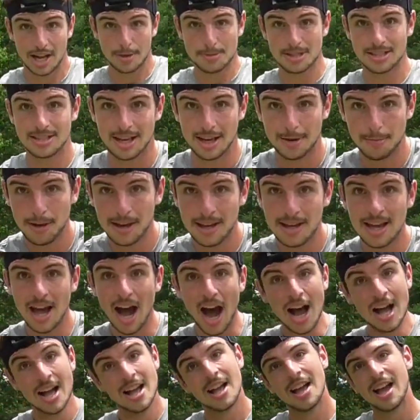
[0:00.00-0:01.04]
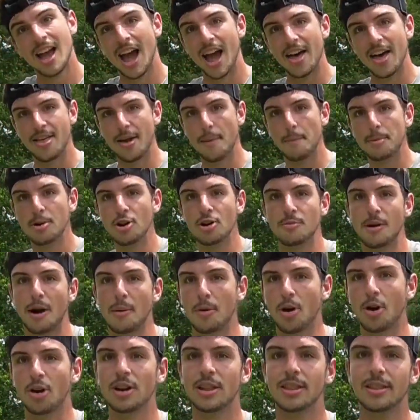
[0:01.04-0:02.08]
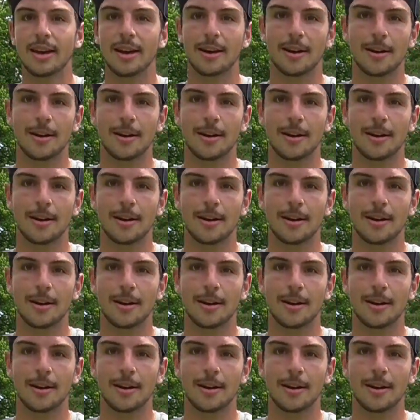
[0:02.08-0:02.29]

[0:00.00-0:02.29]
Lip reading: step, and then boom, I'm already there.